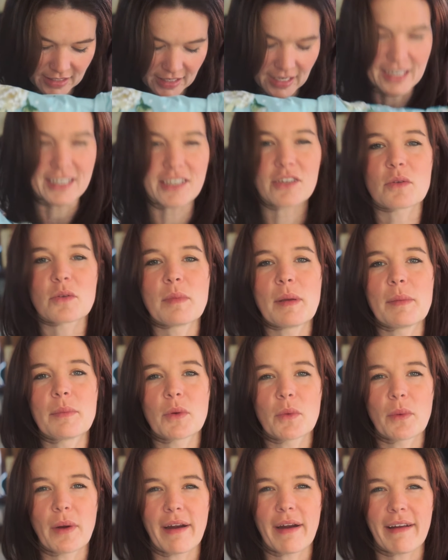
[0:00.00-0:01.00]
I don't remember
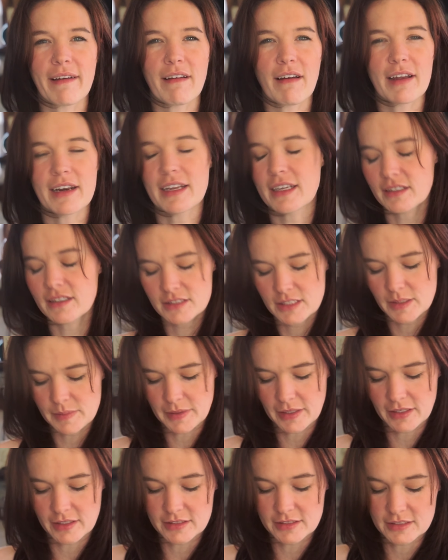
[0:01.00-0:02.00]
where I got it, to be
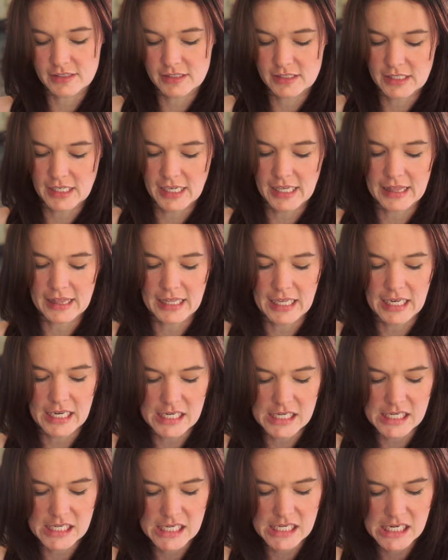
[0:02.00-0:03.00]
honest. I think
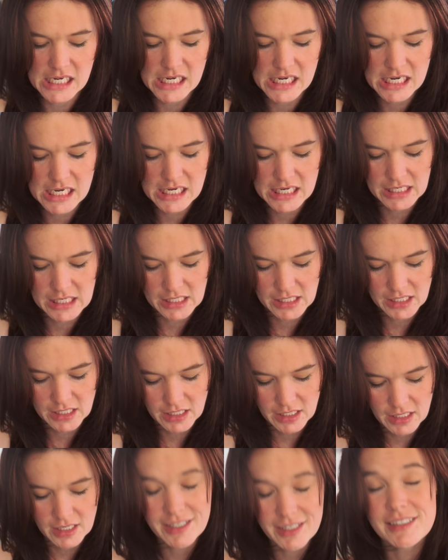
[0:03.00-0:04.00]

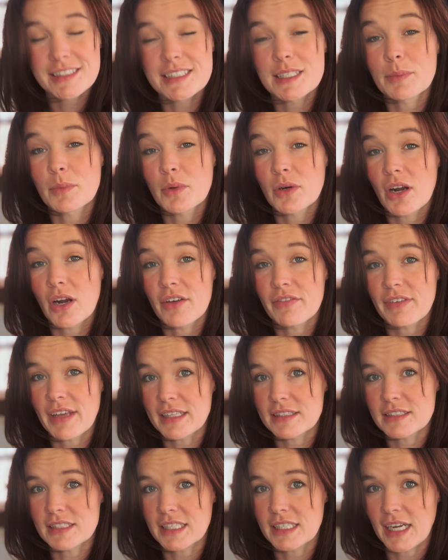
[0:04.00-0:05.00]
somewhere off
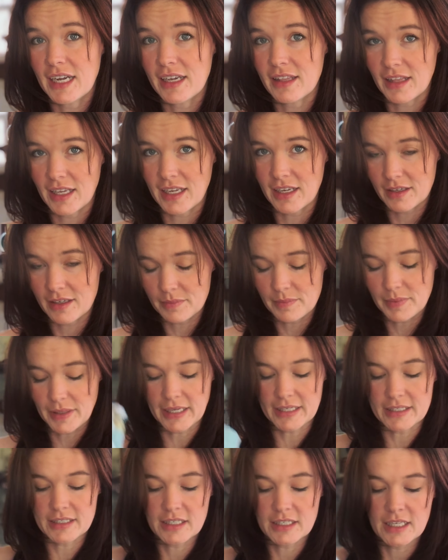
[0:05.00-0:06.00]
Etsy, I think.
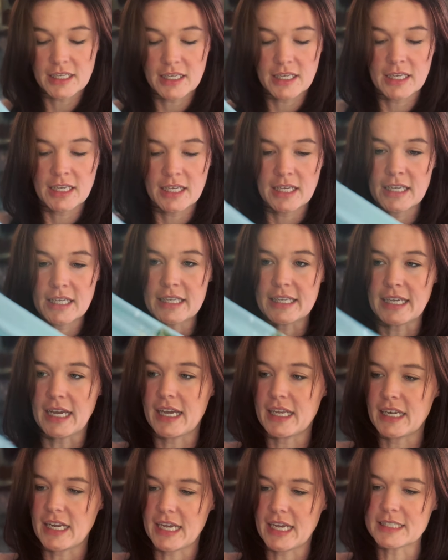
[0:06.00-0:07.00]
But yeah,
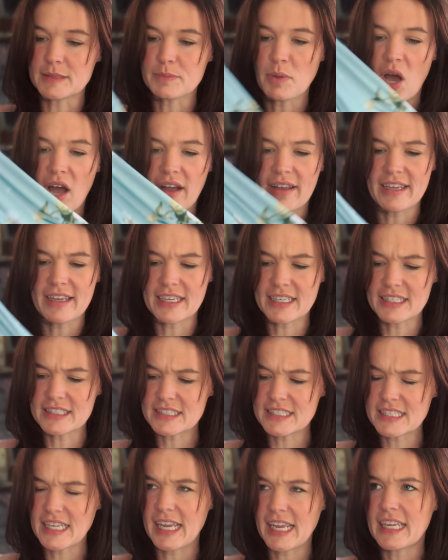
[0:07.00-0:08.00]
and it has pockets,
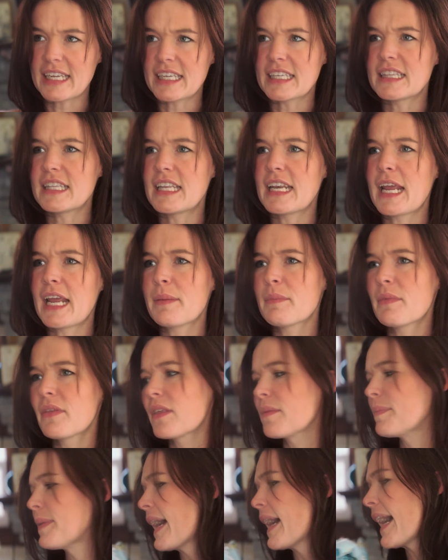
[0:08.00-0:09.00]
and the name of the
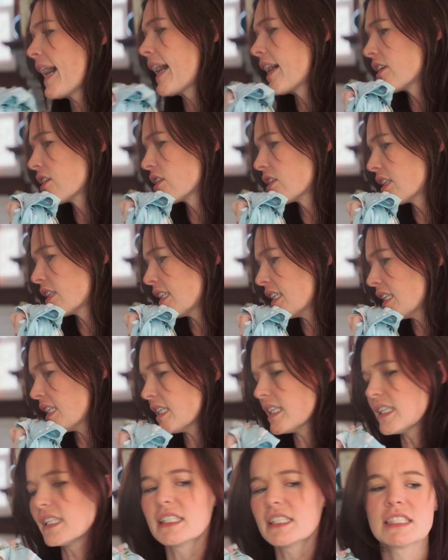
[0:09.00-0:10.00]
pattern
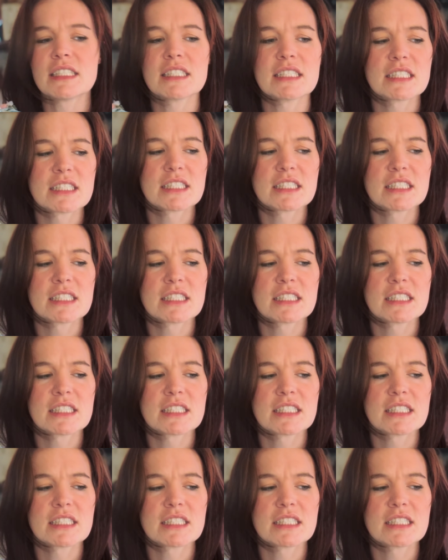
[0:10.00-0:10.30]
is